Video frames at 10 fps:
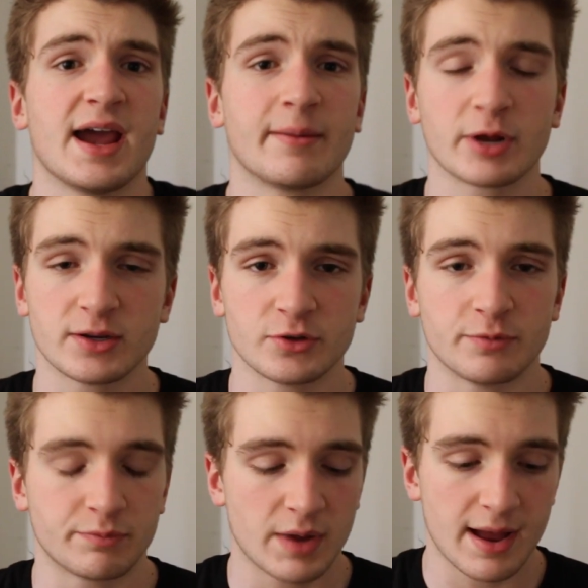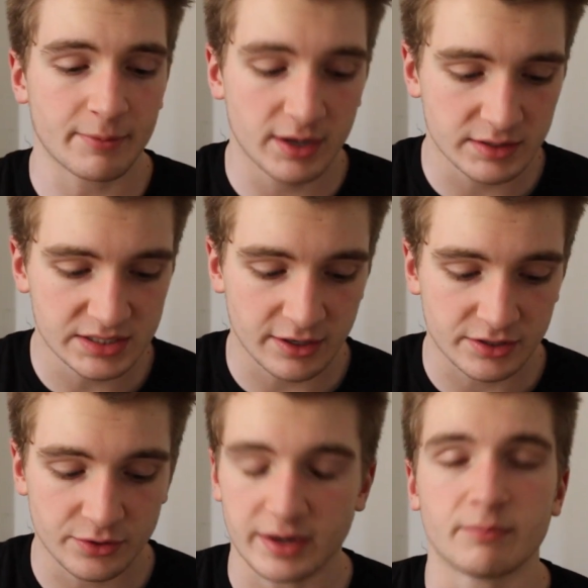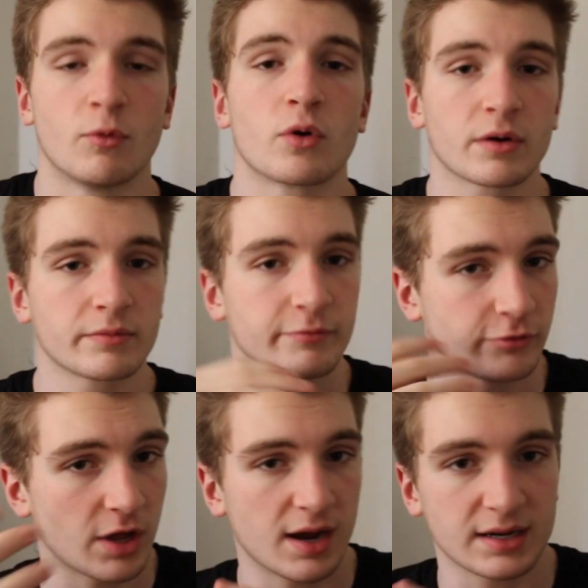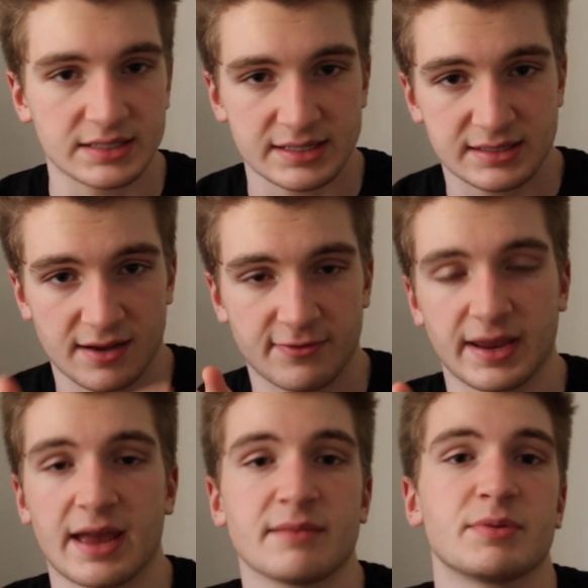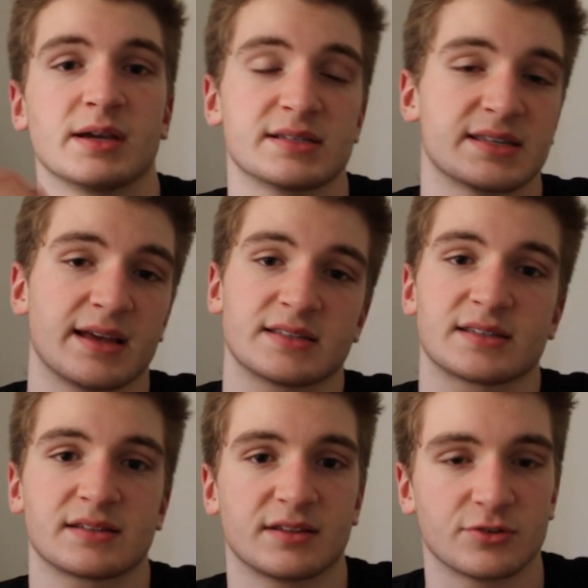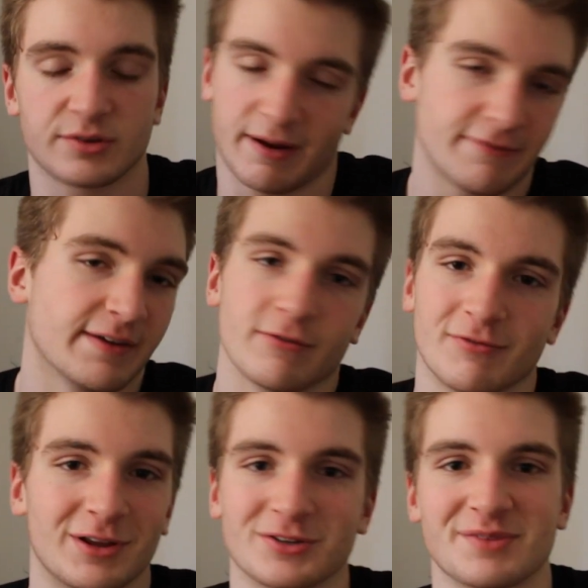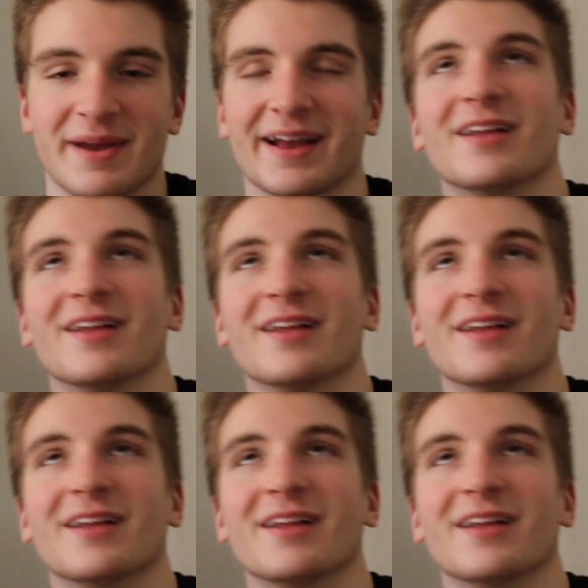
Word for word: and I'm gonna start doing more vlogs and stuff again, because those are my favorite videos to make.